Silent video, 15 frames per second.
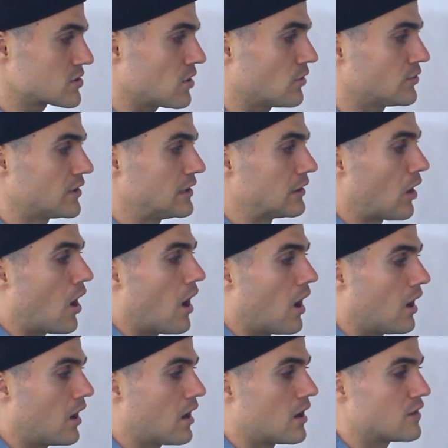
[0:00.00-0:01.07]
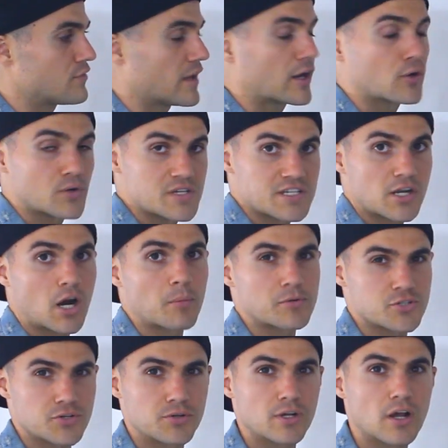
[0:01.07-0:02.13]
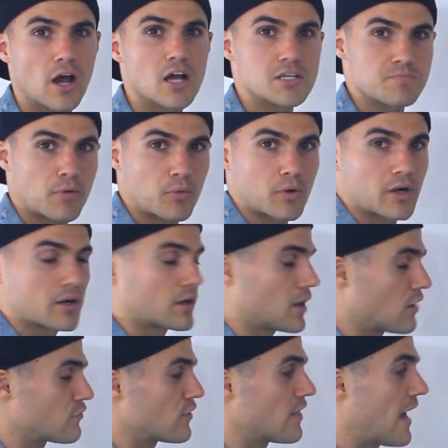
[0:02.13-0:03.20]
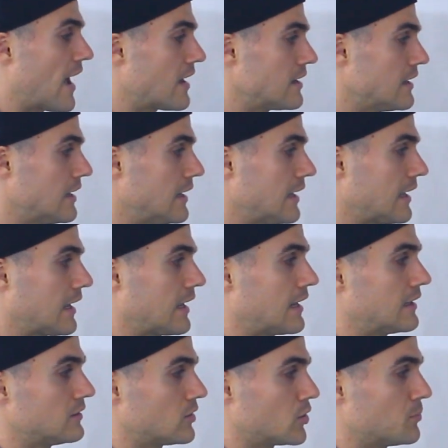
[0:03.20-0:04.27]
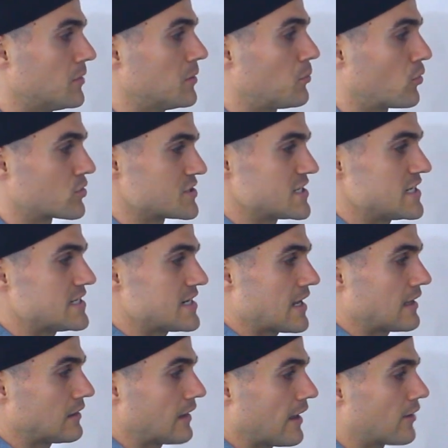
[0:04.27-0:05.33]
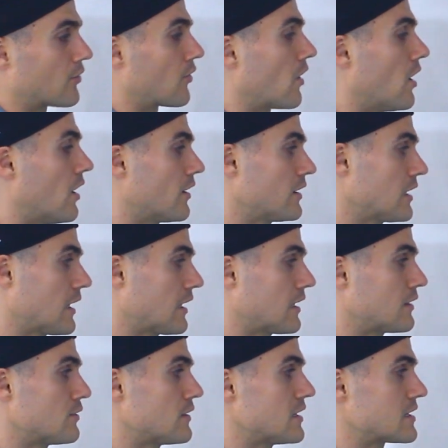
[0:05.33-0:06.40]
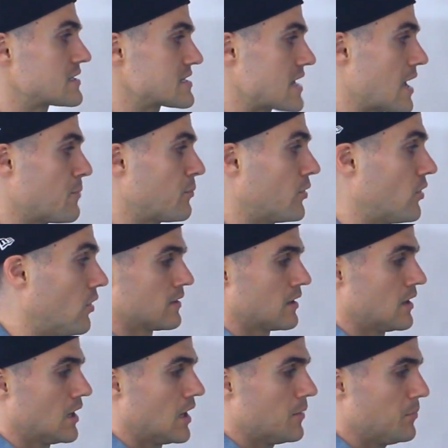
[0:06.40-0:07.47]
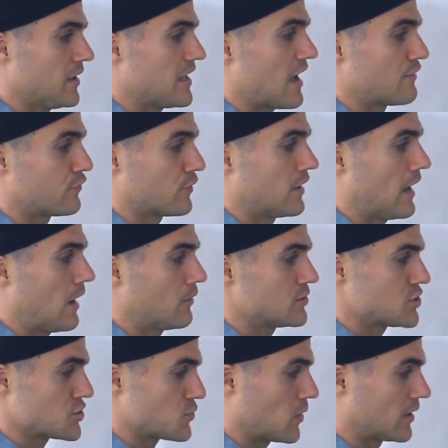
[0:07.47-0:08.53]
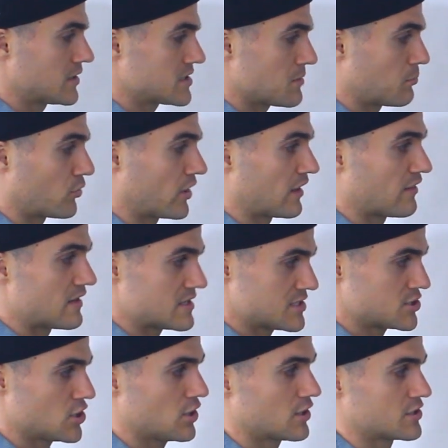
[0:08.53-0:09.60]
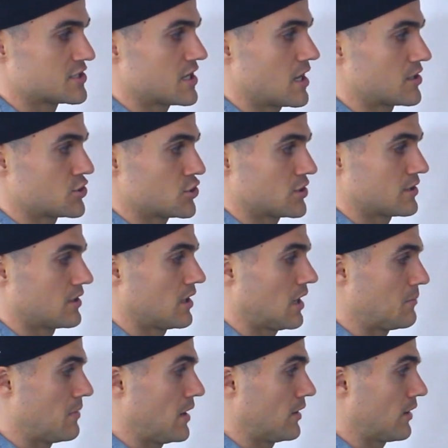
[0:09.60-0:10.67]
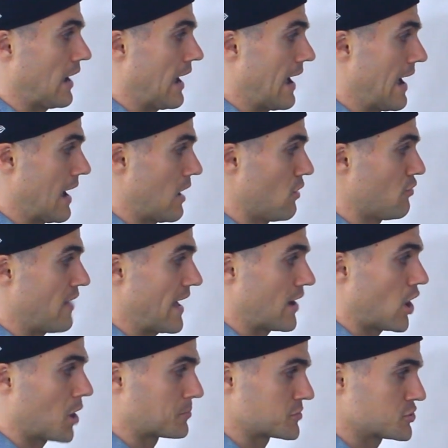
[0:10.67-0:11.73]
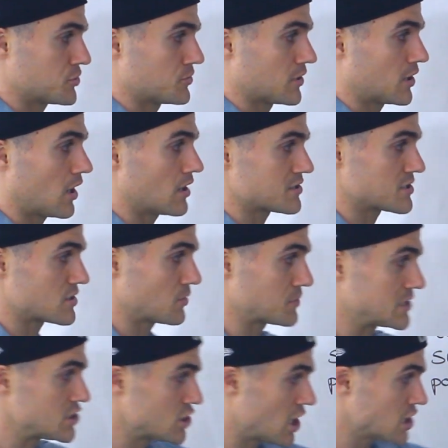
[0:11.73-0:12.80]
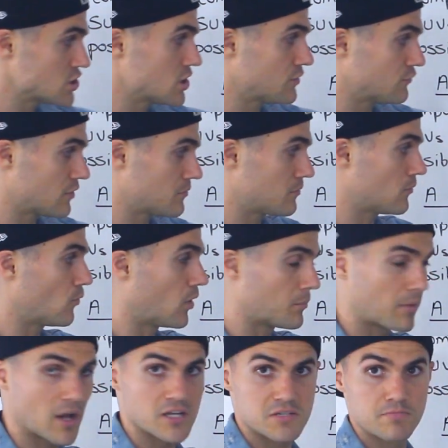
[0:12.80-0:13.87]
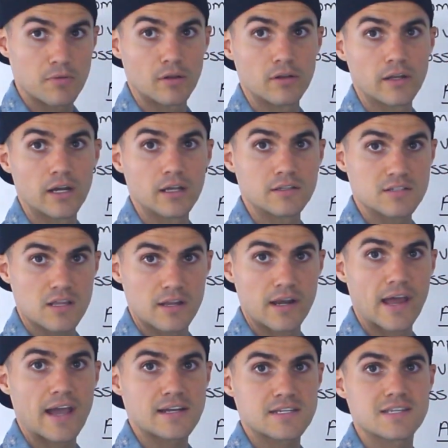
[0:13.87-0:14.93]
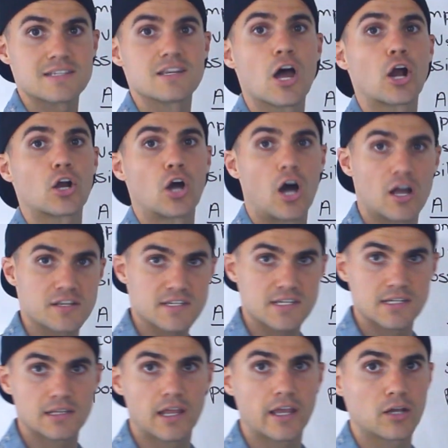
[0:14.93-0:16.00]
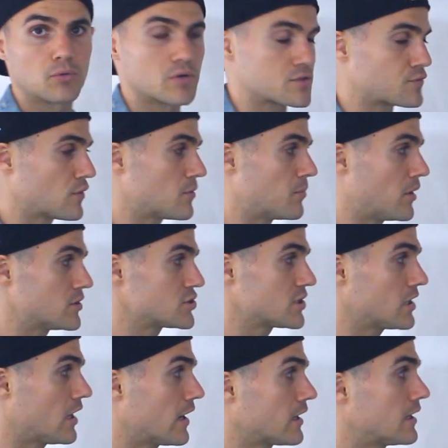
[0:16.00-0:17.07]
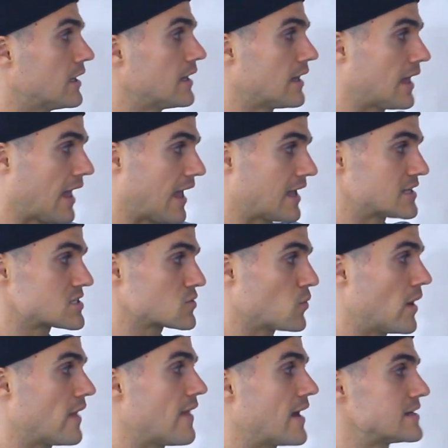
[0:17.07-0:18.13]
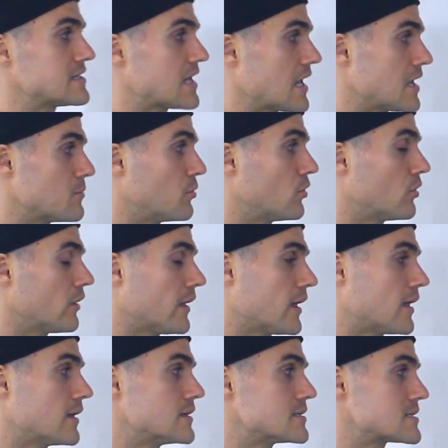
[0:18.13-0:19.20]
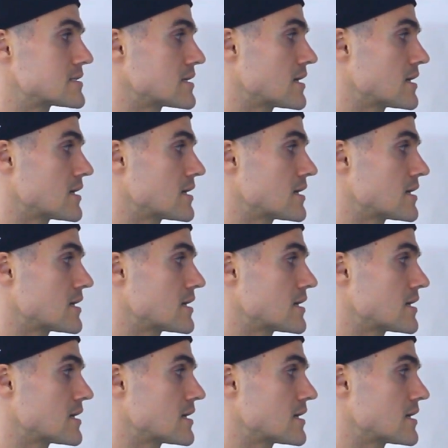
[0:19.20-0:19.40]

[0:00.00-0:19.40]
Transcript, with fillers: It's called the law of increasing opportunity cost, but we're going to cover that in a little bit more detail later on in the example. But yeah, for now, I just wanted to bring this to your attention about how that opportunity cost is always changing from one possibility to the next. It's not constant like it was for the budget line, hence why that table is.